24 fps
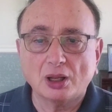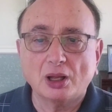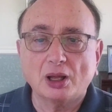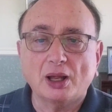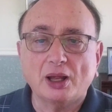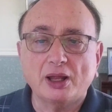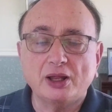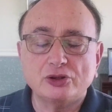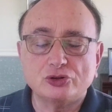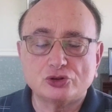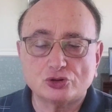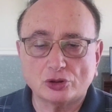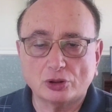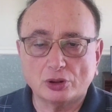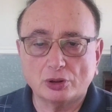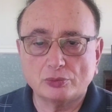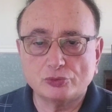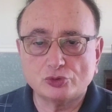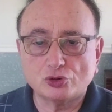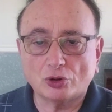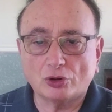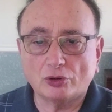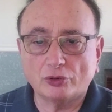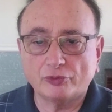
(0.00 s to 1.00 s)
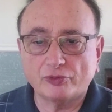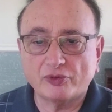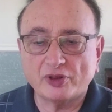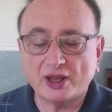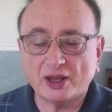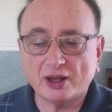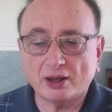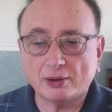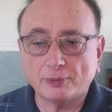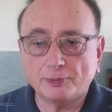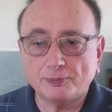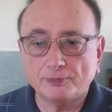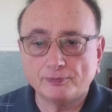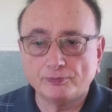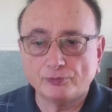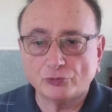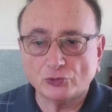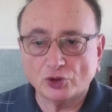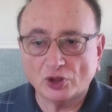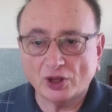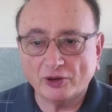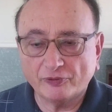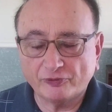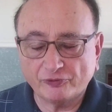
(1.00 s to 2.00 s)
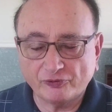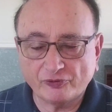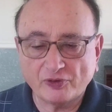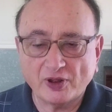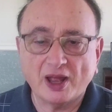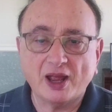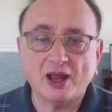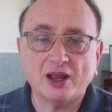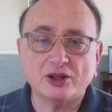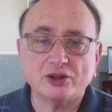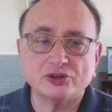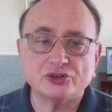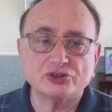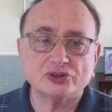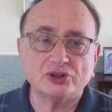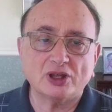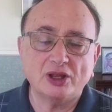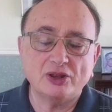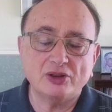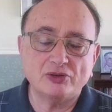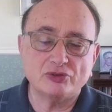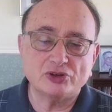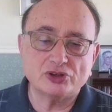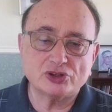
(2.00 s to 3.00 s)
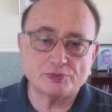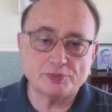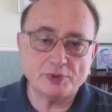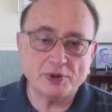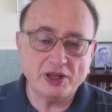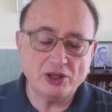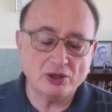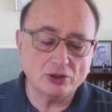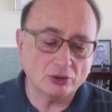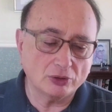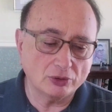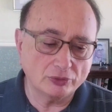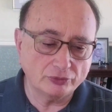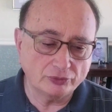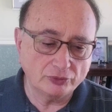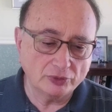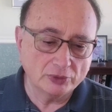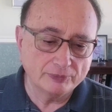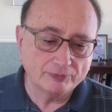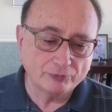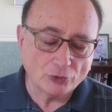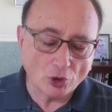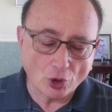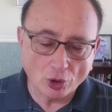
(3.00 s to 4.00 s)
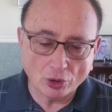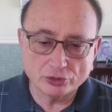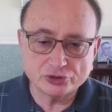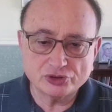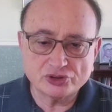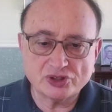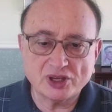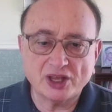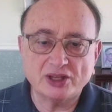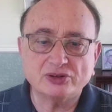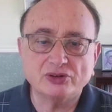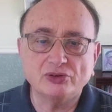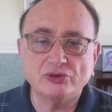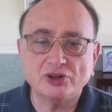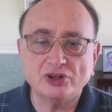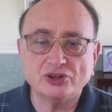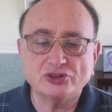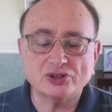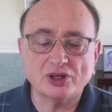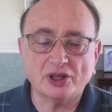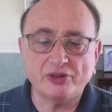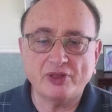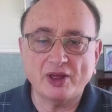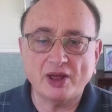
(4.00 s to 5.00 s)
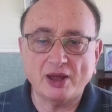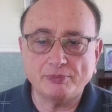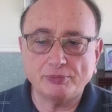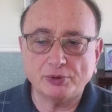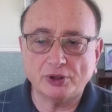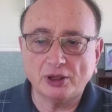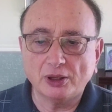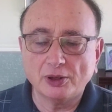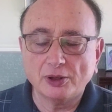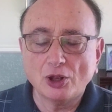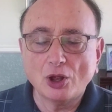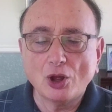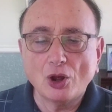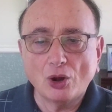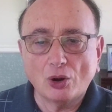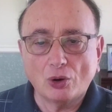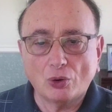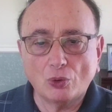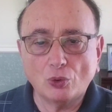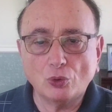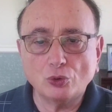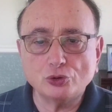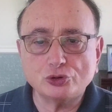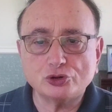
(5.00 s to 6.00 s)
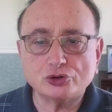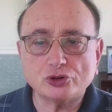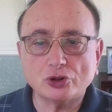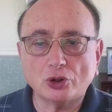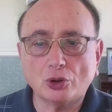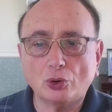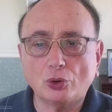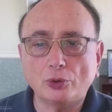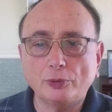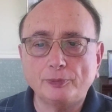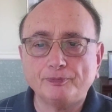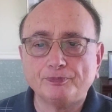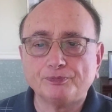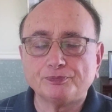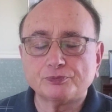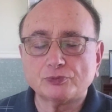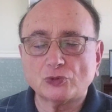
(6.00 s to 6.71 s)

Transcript: in terms of their effect and the speed of onset and things like that, but also